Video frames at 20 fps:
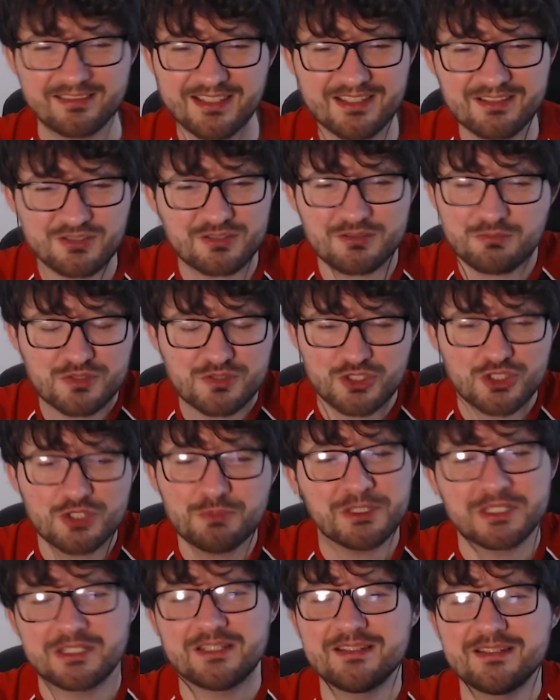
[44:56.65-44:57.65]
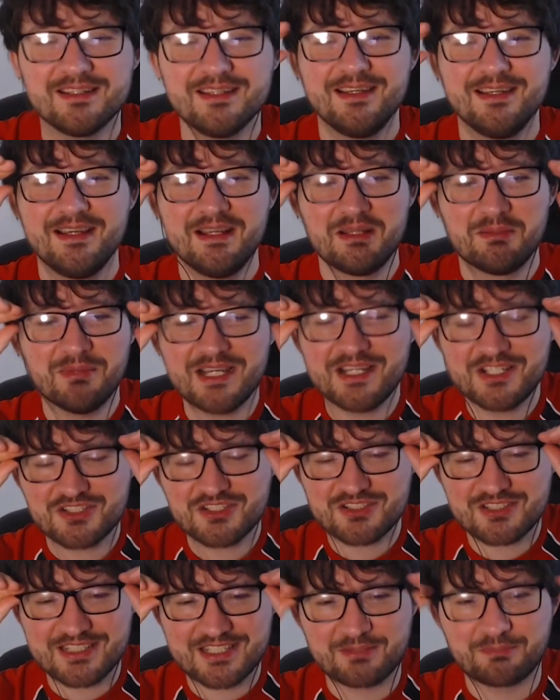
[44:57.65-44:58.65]
It was stupid. And the
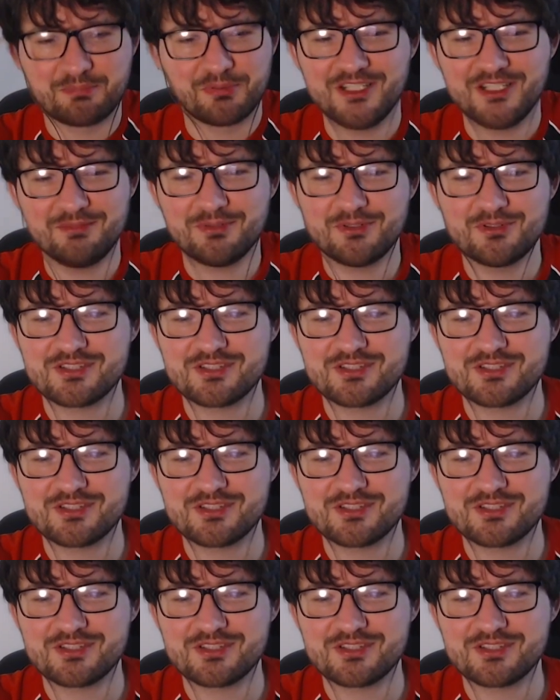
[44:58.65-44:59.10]
managers complained about it.